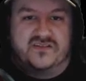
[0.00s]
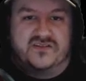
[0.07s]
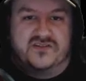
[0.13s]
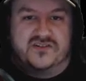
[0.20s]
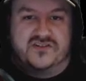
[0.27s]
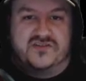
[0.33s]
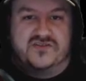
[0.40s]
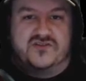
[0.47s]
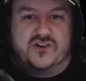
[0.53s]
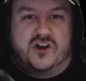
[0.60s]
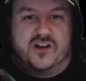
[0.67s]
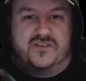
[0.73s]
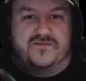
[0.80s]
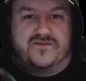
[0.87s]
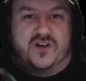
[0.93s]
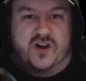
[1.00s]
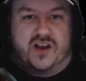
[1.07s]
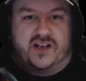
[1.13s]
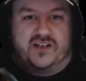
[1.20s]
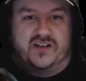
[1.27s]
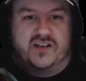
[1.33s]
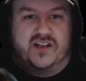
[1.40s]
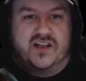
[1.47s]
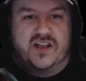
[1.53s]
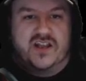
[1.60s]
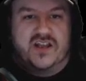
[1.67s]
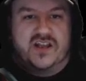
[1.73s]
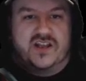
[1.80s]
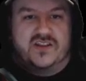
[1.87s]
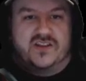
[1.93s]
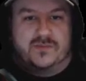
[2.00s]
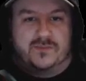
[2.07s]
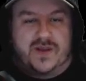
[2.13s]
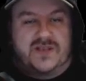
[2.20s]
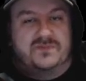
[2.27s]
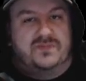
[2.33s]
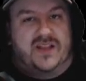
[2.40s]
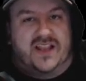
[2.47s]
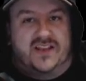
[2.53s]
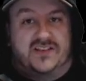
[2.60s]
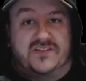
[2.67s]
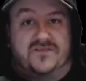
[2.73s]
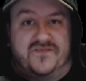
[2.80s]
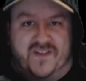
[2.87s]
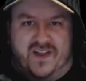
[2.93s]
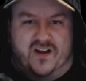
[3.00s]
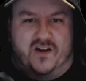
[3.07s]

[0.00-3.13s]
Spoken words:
just trying to find the best players to fit